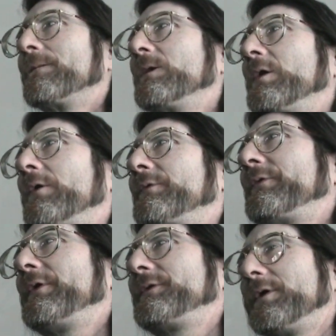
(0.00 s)
You don't
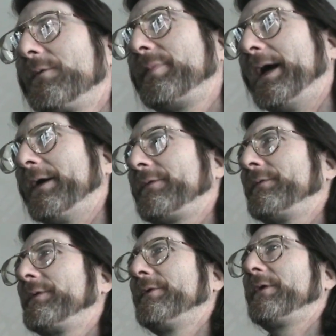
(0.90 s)
just sit there and
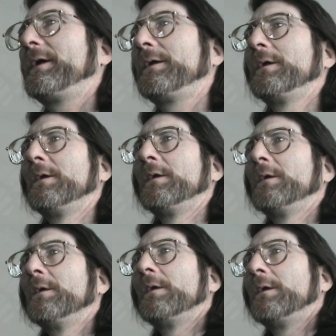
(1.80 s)
passively say,
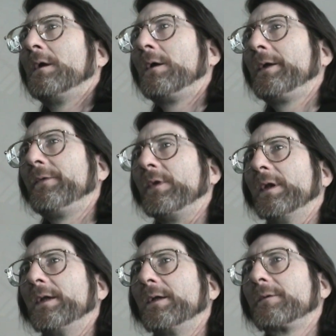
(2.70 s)
oh, he's an
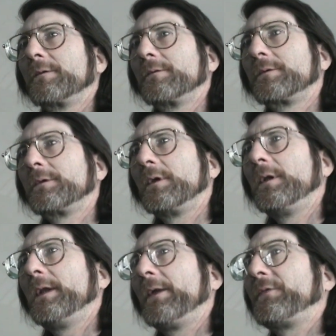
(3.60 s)
idiot,
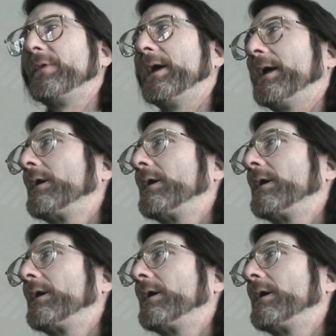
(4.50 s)
and that's that.